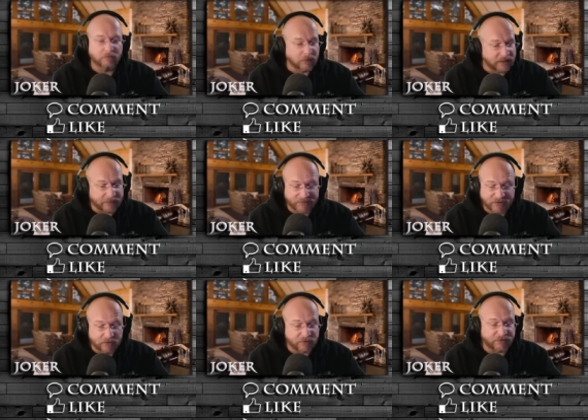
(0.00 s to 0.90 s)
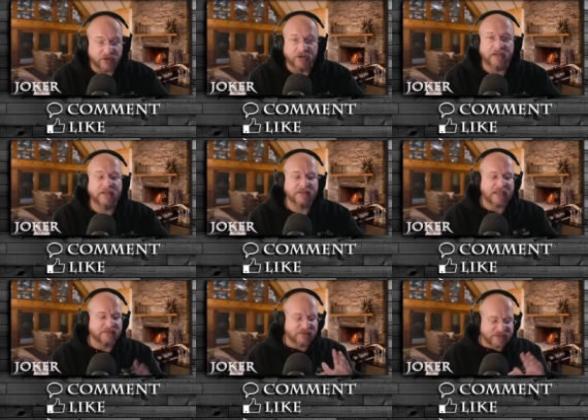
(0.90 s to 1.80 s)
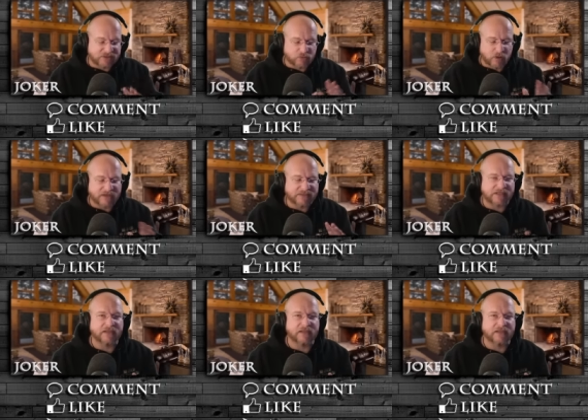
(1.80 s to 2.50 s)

Again, but this is why I say